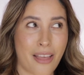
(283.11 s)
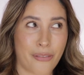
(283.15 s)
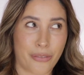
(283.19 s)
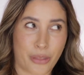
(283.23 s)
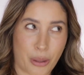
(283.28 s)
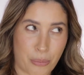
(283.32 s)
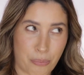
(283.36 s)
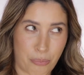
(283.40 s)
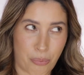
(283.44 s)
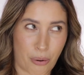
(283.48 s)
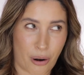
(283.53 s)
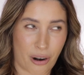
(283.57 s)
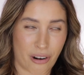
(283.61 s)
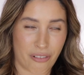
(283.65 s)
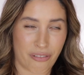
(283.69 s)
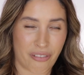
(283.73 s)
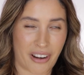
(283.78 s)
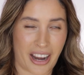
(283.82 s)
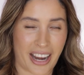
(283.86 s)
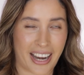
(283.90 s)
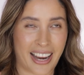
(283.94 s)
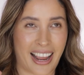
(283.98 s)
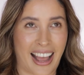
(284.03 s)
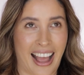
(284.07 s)
the
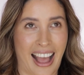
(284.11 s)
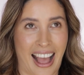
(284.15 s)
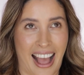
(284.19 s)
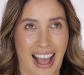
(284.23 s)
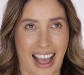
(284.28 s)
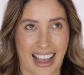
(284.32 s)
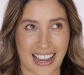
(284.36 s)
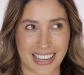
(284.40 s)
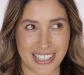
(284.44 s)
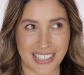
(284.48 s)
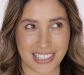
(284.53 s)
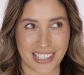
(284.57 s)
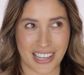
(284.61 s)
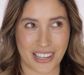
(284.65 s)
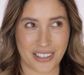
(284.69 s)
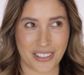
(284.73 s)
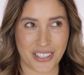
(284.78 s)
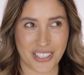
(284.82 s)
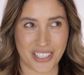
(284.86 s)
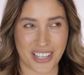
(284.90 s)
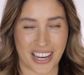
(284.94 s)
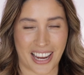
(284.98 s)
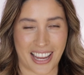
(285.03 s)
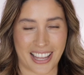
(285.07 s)
perfect
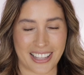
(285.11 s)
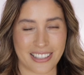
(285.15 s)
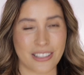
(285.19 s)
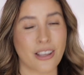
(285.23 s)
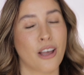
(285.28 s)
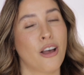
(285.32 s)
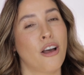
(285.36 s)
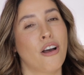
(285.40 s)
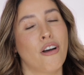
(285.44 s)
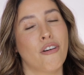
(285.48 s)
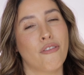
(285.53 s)
eyeshadow shades